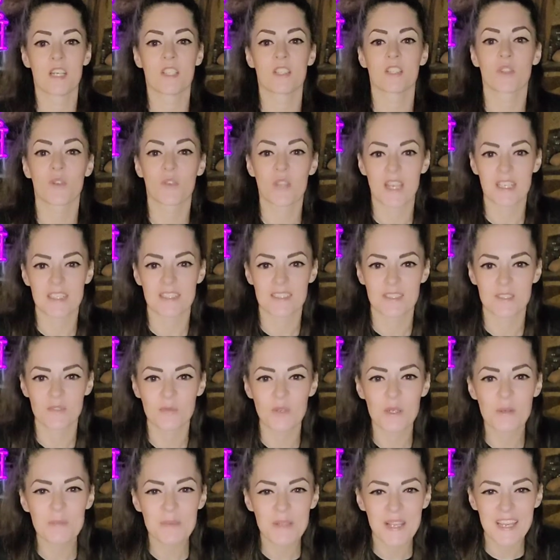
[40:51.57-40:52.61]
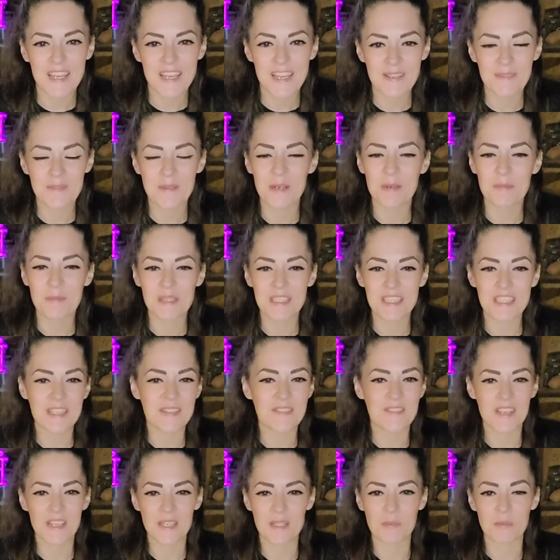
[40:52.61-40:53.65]
So yes, the replay will be
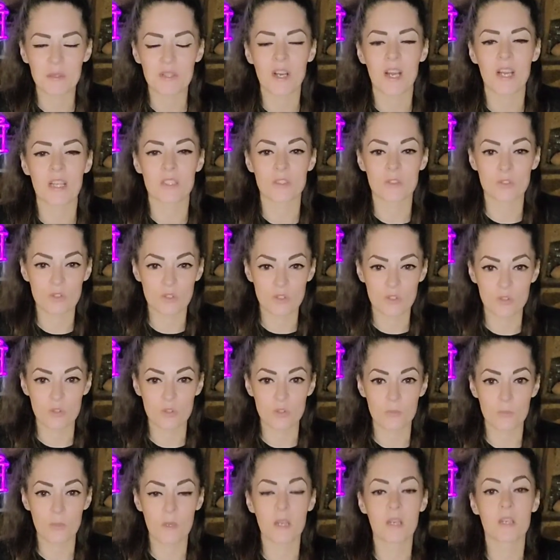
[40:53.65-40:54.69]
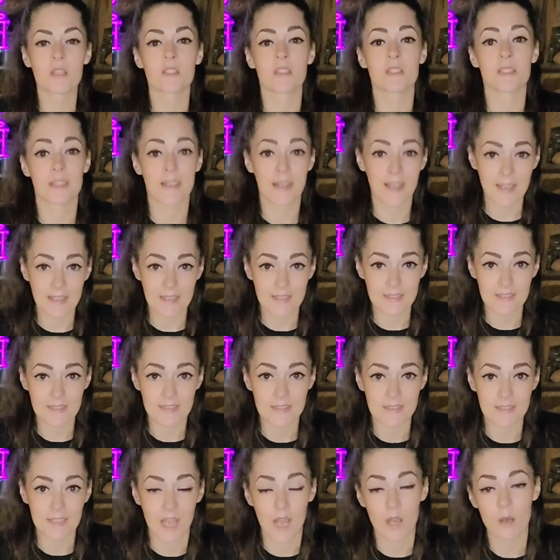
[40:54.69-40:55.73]
available on YouTube
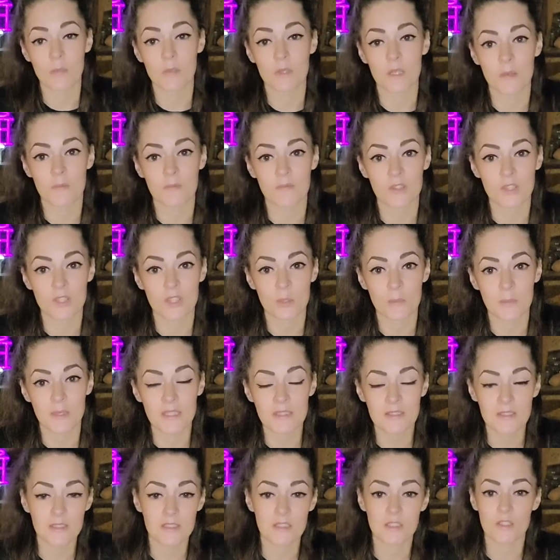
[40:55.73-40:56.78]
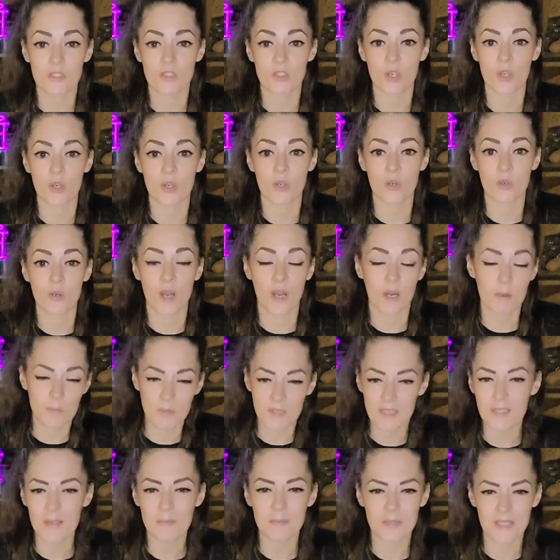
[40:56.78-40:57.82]
tonight. I'll be up for a little bit, so I'll
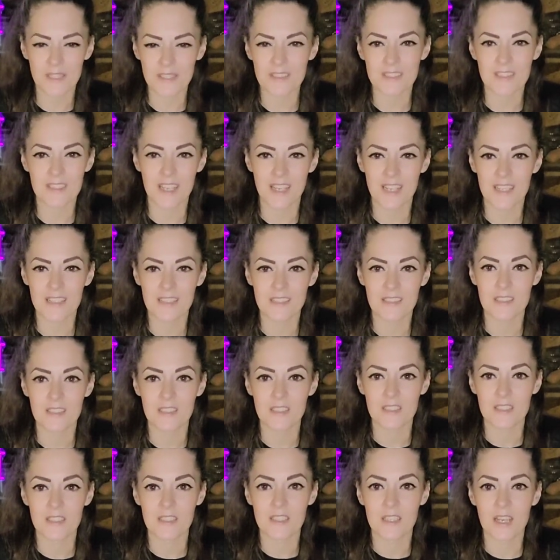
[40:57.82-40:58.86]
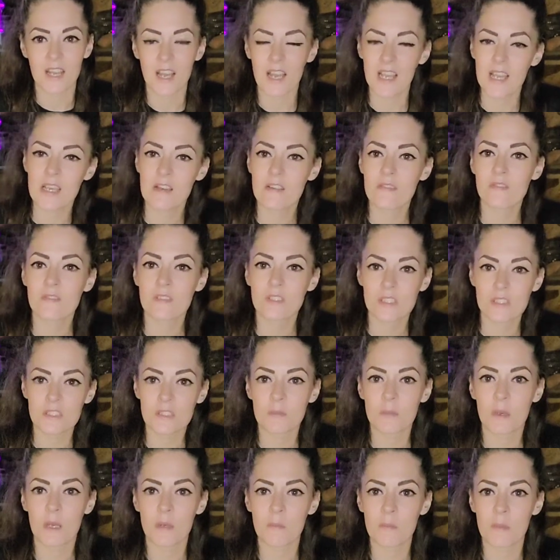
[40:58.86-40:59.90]
put it up there tonight. I have
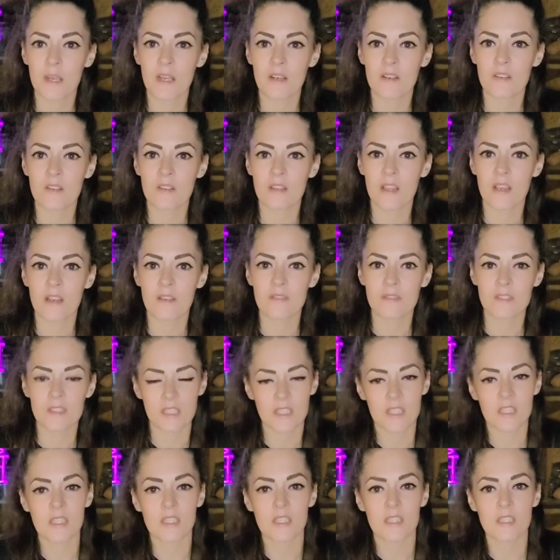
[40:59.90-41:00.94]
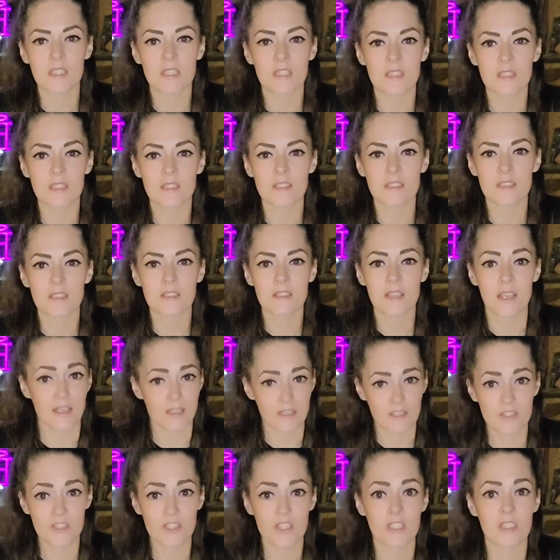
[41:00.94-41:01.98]
decent amount of battery left and
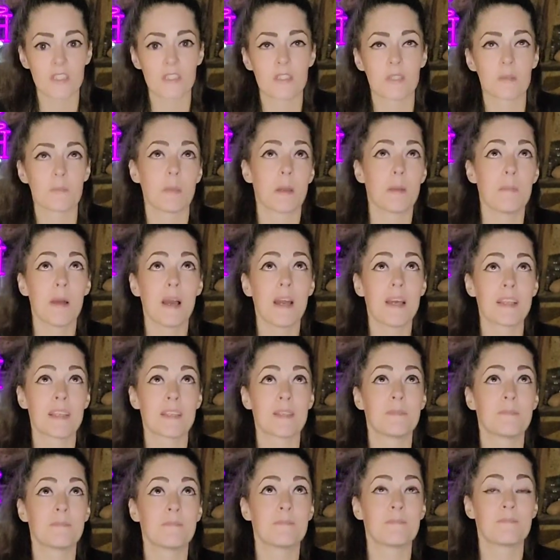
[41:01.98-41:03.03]
energy in my body.